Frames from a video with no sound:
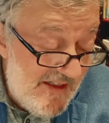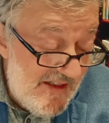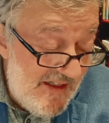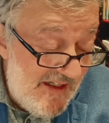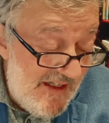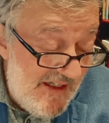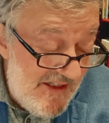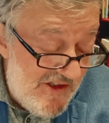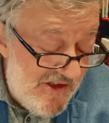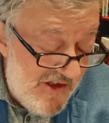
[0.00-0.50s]

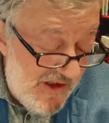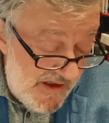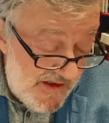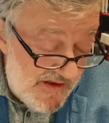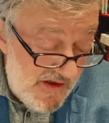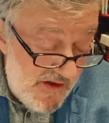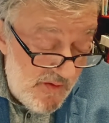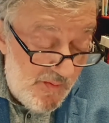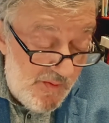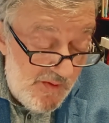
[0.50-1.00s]
he slit
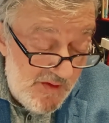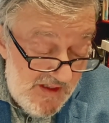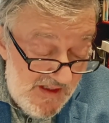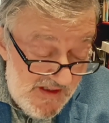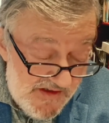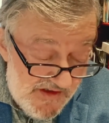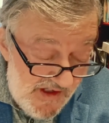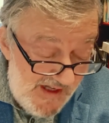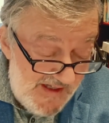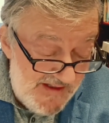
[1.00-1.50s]
open
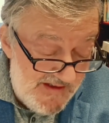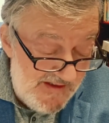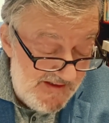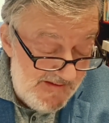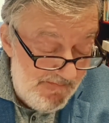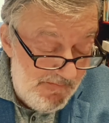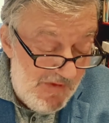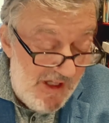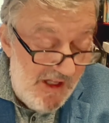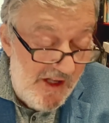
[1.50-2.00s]
his letter,
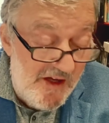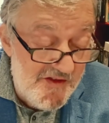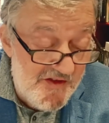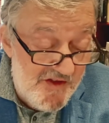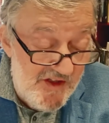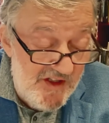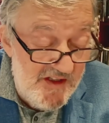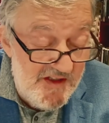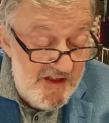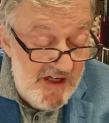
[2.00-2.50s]

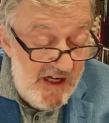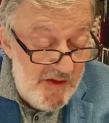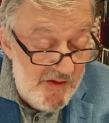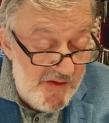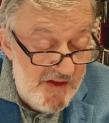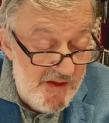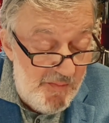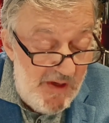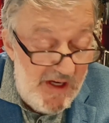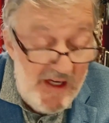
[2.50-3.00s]
glancing
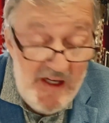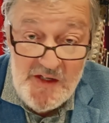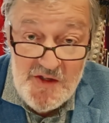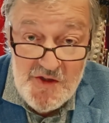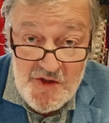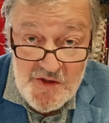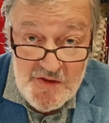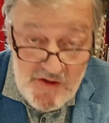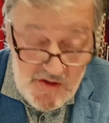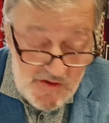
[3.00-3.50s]
down the
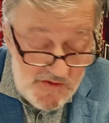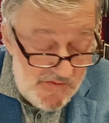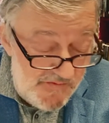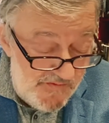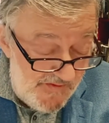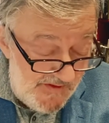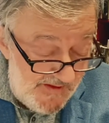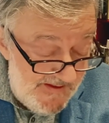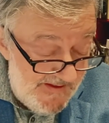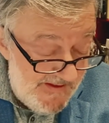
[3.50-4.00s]
page and
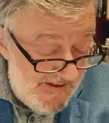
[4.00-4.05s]
over.